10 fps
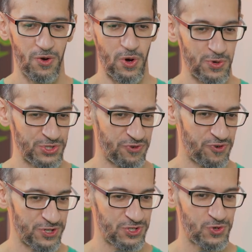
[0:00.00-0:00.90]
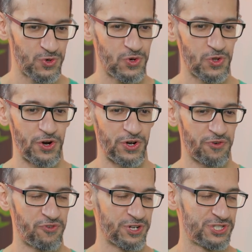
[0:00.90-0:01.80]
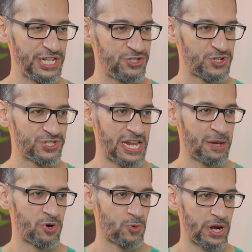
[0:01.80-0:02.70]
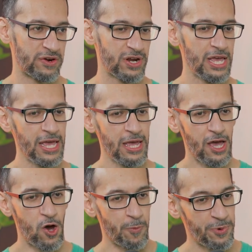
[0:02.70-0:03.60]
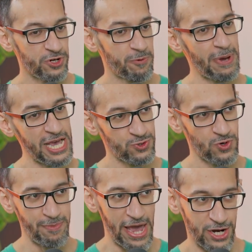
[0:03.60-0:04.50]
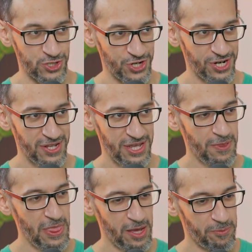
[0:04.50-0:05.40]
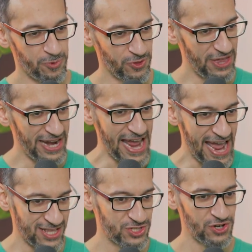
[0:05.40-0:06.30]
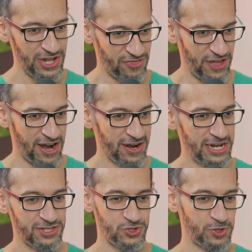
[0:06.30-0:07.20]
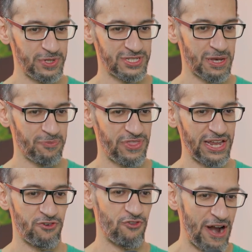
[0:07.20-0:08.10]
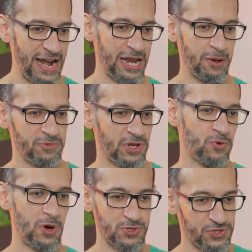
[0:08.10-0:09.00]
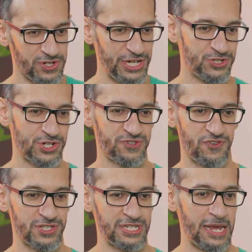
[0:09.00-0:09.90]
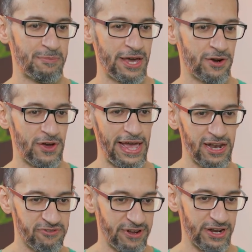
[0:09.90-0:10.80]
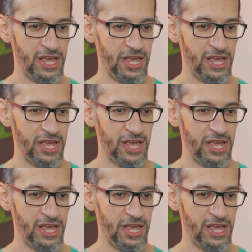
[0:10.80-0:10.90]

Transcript: what was your first school or your first teacher's name or whatever, open your password manager, put that answer in there. And it should be something random. What was your teacher's first name? I don't know, elephant.